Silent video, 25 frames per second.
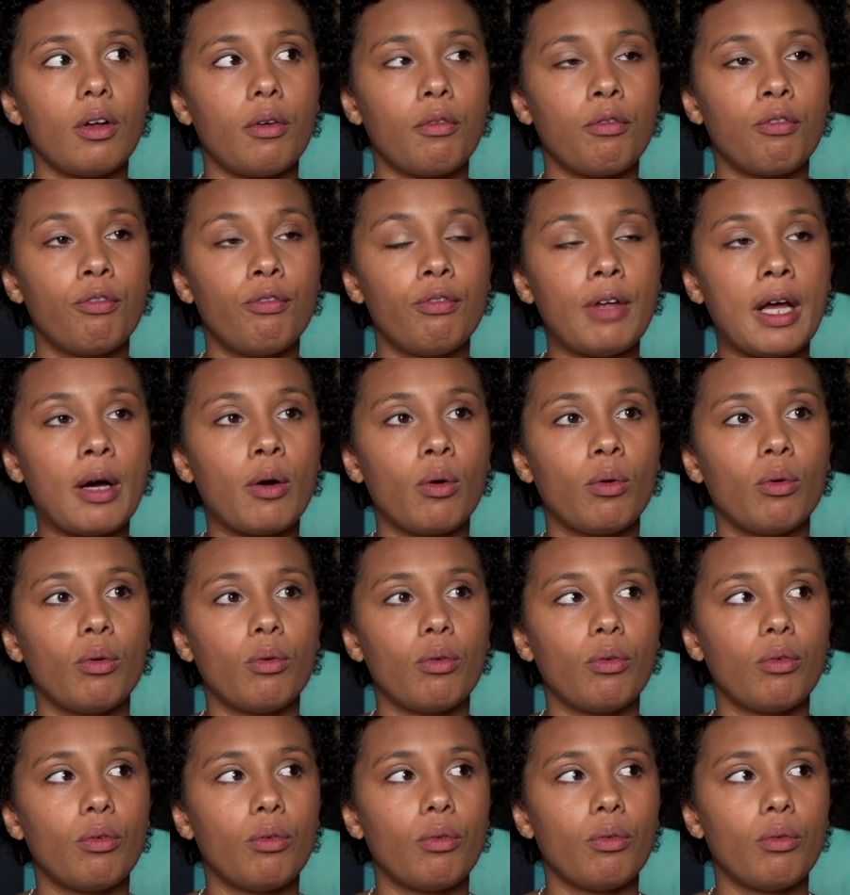I felt
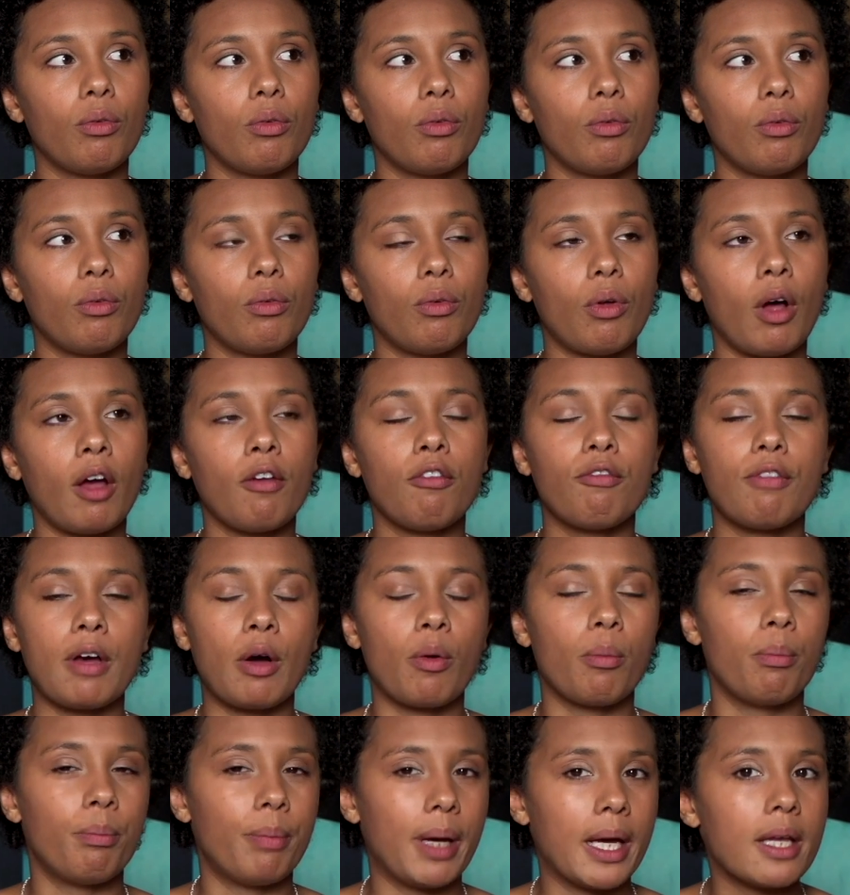
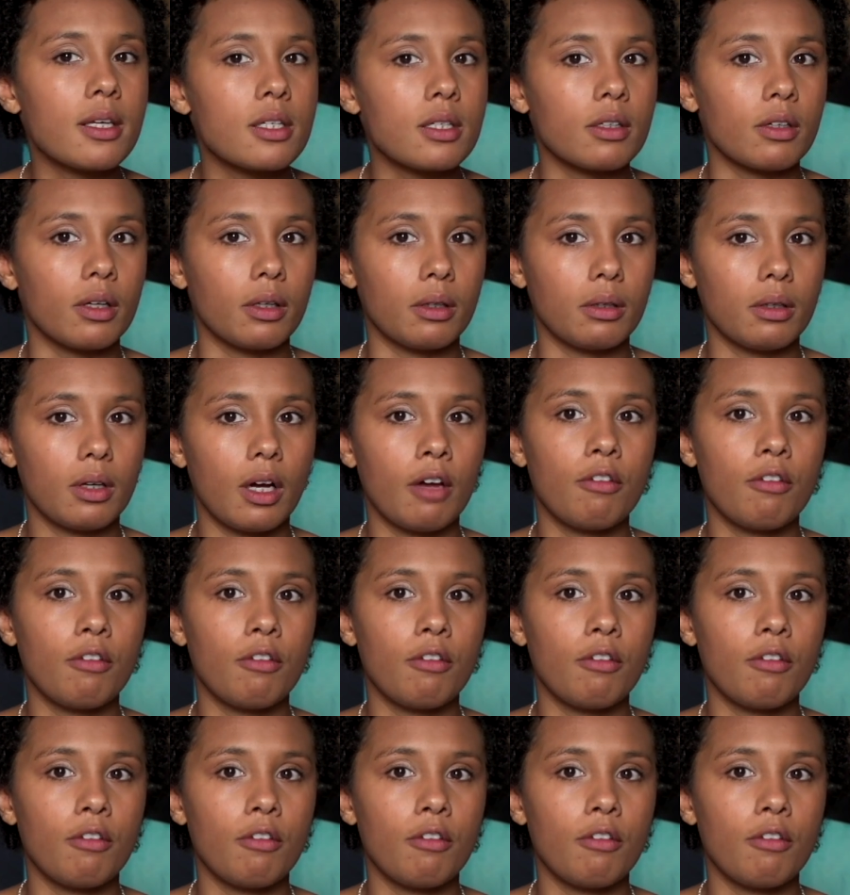better.